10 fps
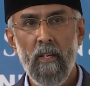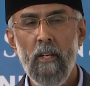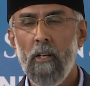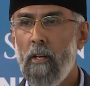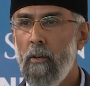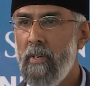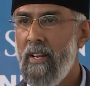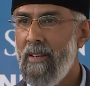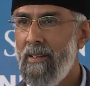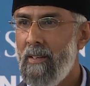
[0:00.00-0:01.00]

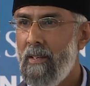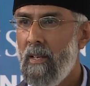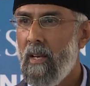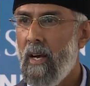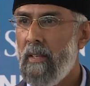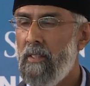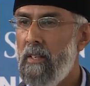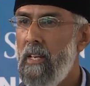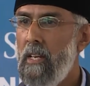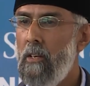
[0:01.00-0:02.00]
including the
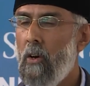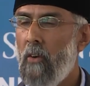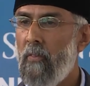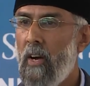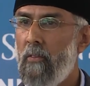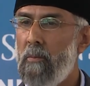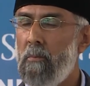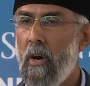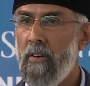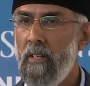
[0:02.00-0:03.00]
need of our
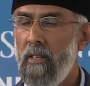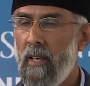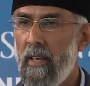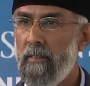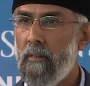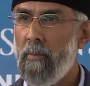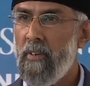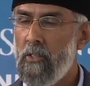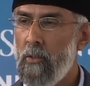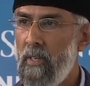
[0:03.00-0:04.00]
moral and
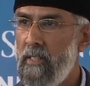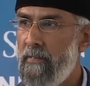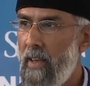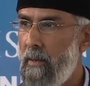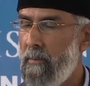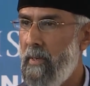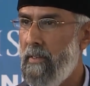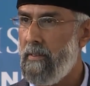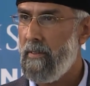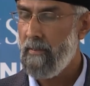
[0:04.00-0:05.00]
spiritual development.